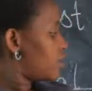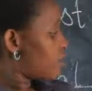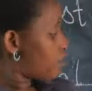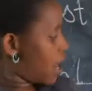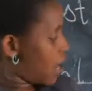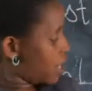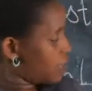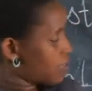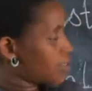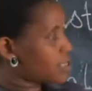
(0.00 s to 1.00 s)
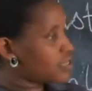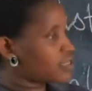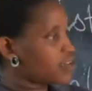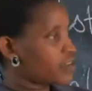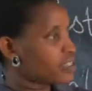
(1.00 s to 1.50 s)
Man, then
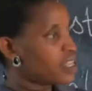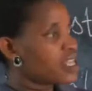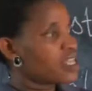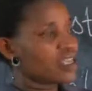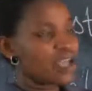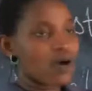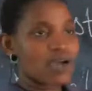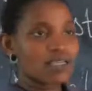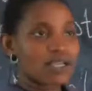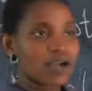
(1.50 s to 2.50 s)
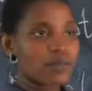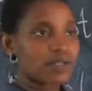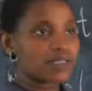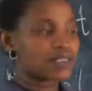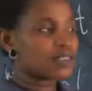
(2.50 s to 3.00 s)
servant. Here what
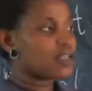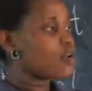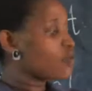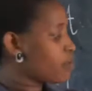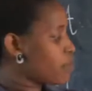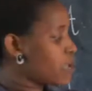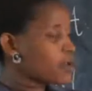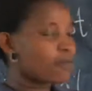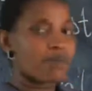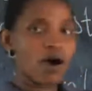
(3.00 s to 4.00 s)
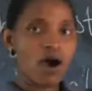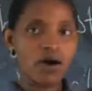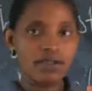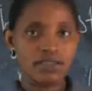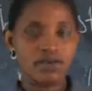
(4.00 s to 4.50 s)
happens? We make
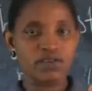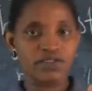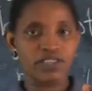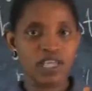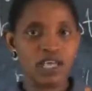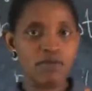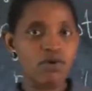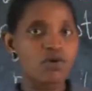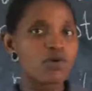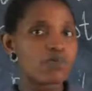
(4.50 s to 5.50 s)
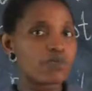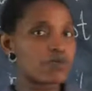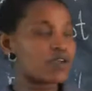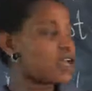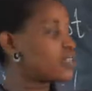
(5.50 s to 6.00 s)
both of them
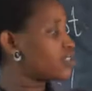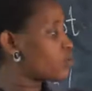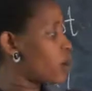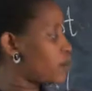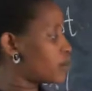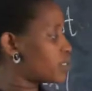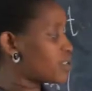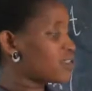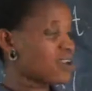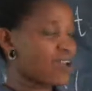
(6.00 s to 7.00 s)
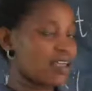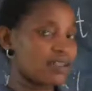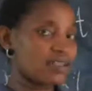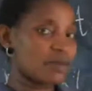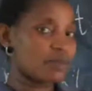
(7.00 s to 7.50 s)
plural. That's why we said there are
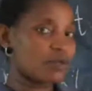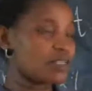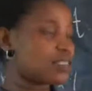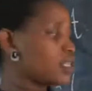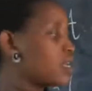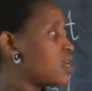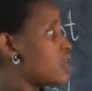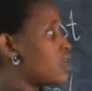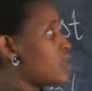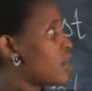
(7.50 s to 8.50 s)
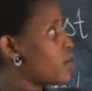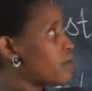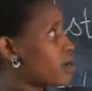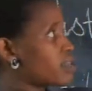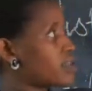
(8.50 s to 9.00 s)
exceptions. Here we
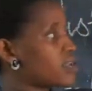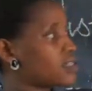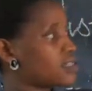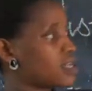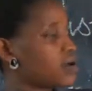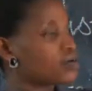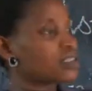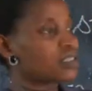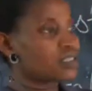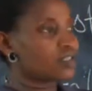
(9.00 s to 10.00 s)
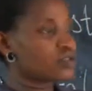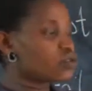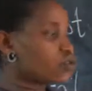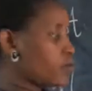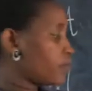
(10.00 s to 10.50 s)
make the last noun, it is
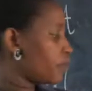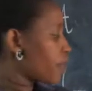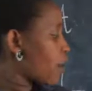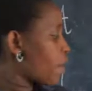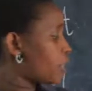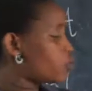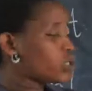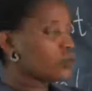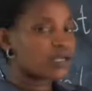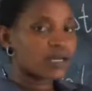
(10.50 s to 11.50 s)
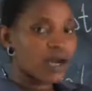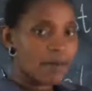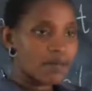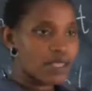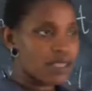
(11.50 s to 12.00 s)
usual. But when we
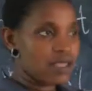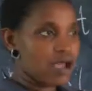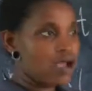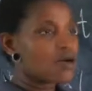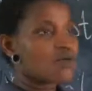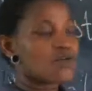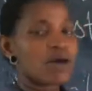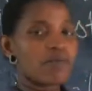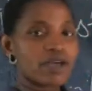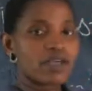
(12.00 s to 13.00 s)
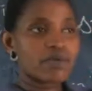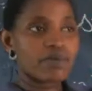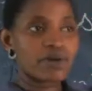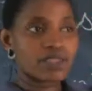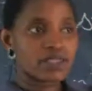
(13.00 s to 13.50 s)
come here, we are making
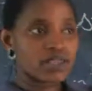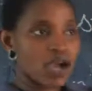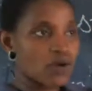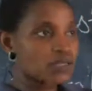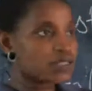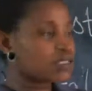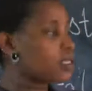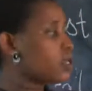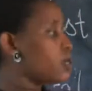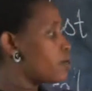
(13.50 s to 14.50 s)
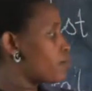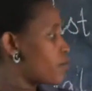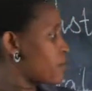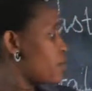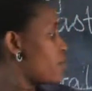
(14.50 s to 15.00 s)
both nouns
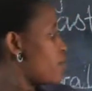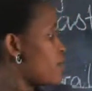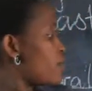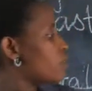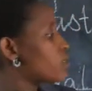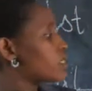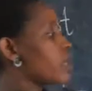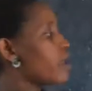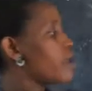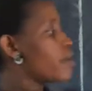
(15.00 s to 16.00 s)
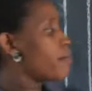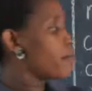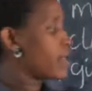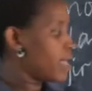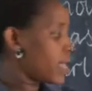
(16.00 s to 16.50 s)
plural. We are going to say
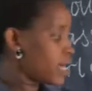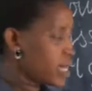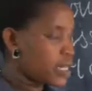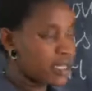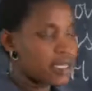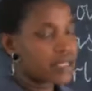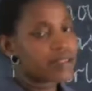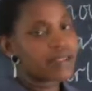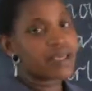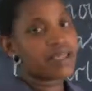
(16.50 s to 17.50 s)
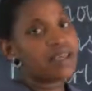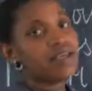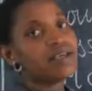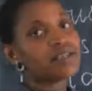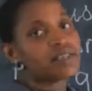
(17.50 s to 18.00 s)
men,
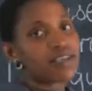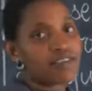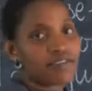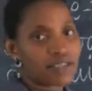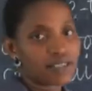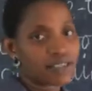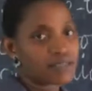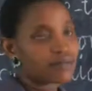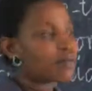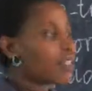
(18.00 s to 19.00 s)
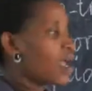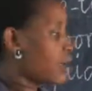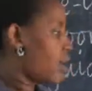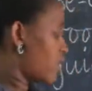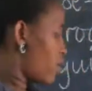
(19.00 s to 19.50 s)
then servants.
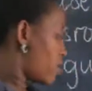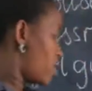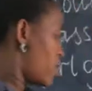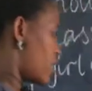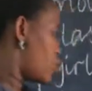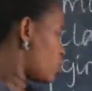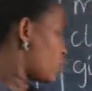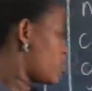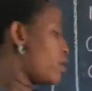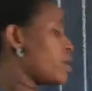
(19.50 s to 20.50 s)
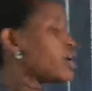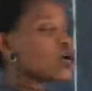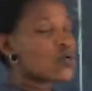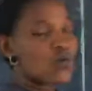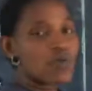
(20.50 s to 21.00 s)
Another one here, it will be
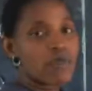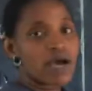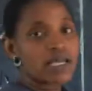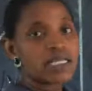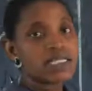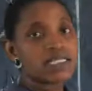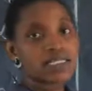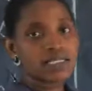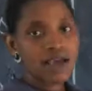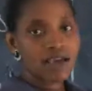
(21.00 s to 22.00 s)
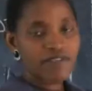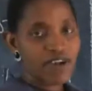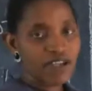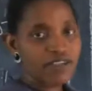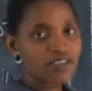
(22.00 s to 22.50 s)
woman,
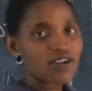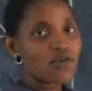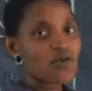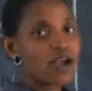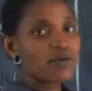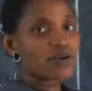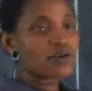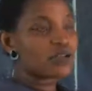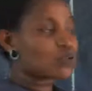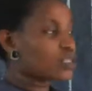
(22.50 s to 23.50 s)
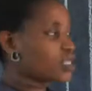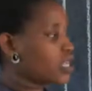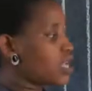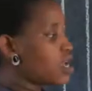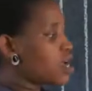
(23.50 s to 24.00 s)
servant. Where we are going to
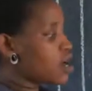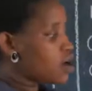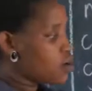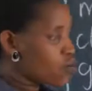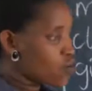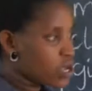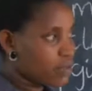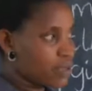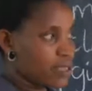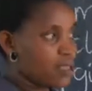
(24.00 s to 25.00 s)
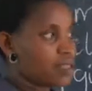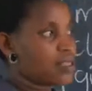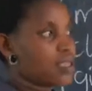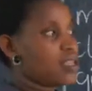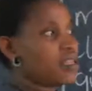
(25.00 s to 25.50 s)
say women,
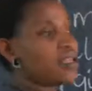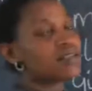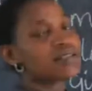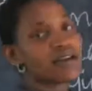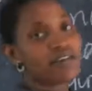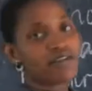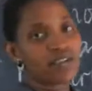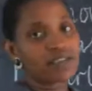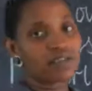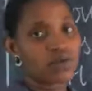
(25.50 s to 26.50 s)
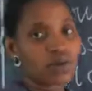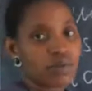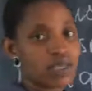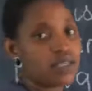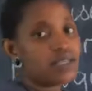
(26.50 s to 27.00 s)
then servants.
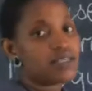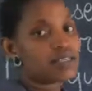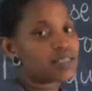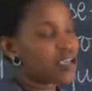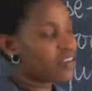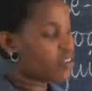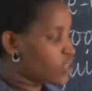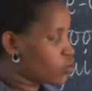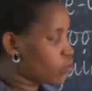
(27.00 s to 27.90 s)
Women, servants.